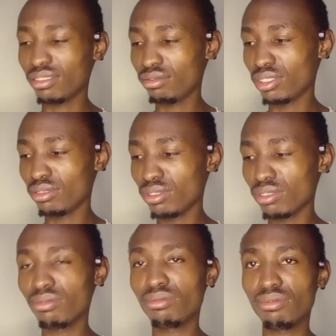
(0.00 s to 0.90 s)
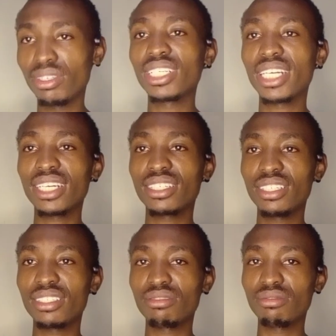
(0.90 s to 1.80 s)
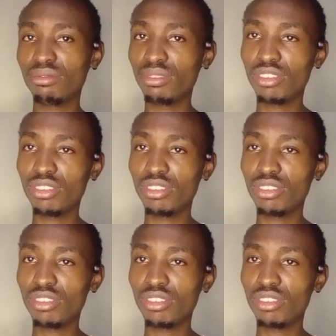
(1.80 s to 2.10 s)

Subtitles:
We interact, yes. We